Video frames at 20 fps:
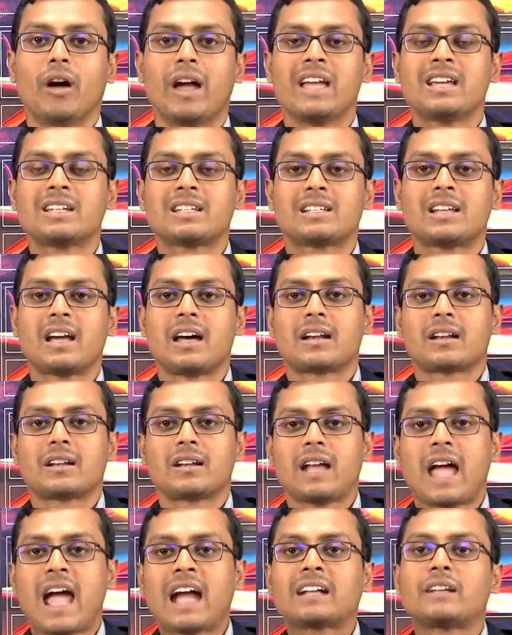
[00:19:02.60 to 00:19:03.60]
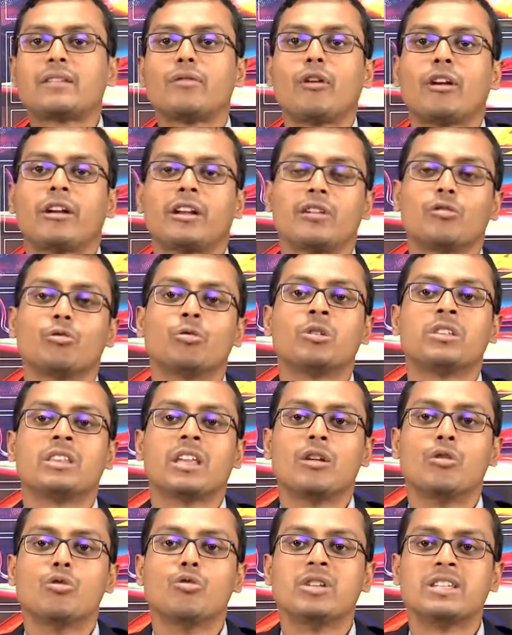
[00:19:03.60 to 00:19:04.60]
ester activated with
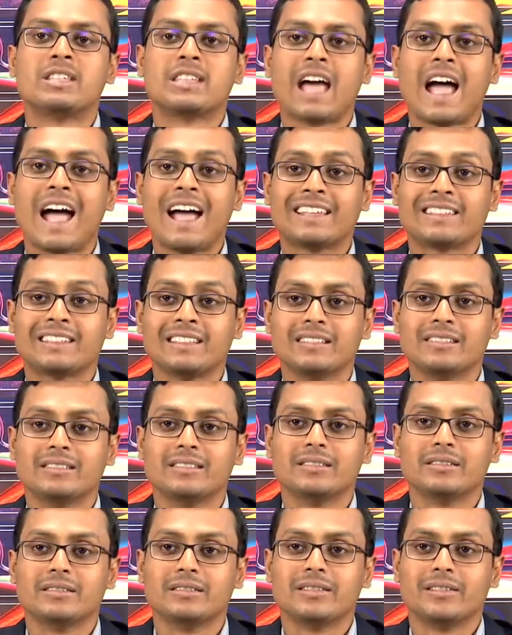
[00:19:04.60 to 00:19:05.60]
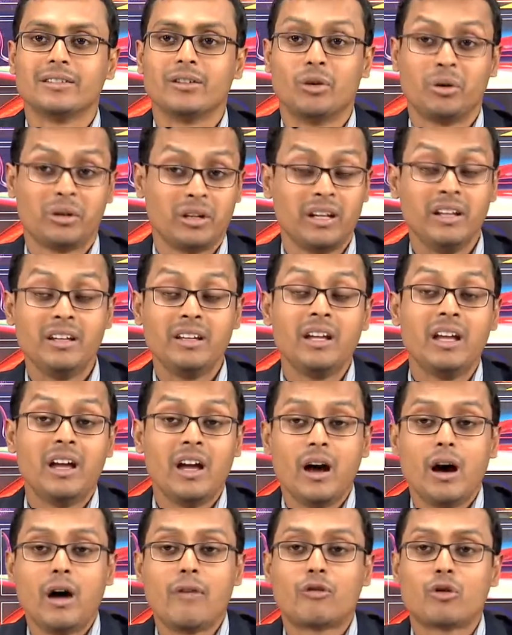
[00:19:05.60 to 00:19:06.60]
a Lewis acid. Okay.
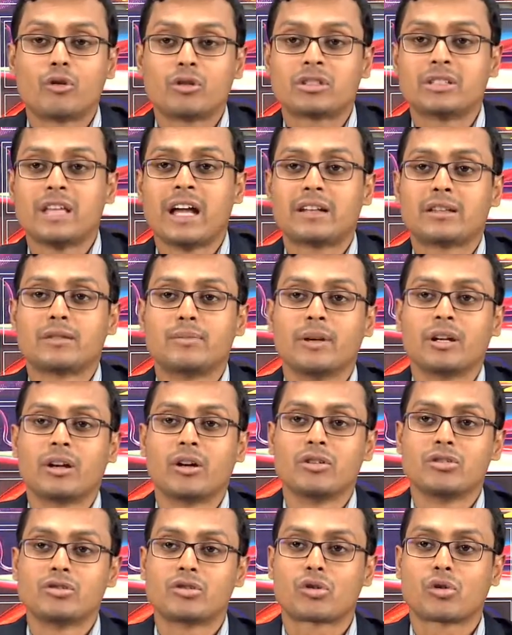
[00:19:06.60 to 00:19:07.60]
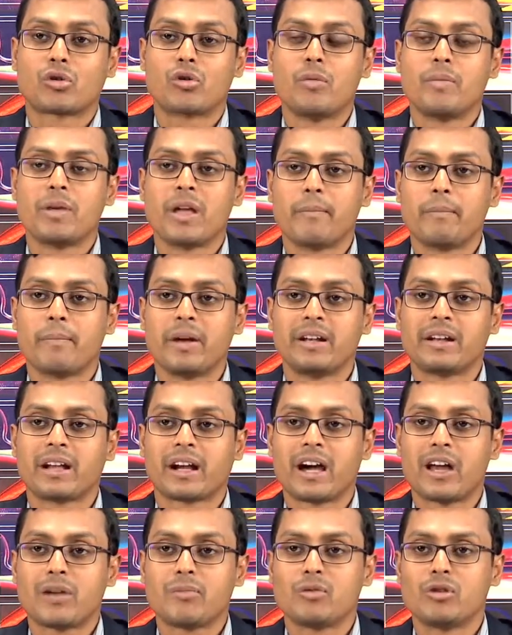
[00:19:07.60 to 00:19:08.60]
Of course, that because chromium
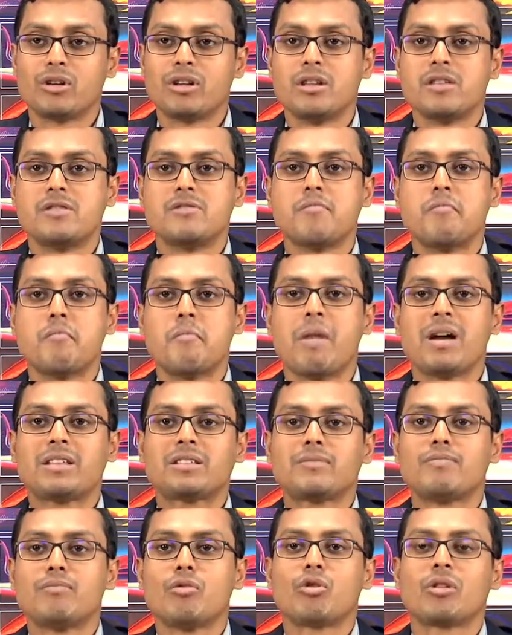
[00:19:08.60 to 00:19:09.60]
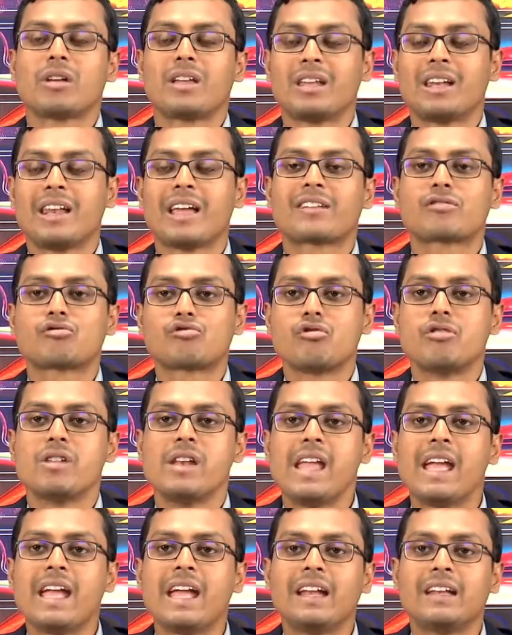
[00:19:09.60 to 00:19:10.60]
pentacarbonyl is much more
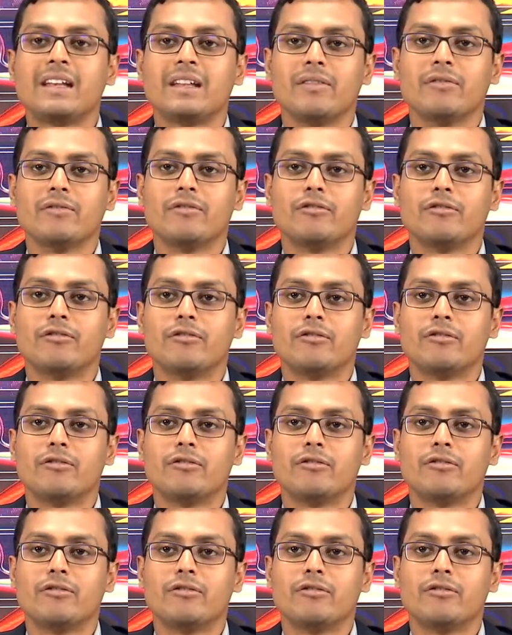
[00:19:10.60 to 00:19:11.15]
electronegative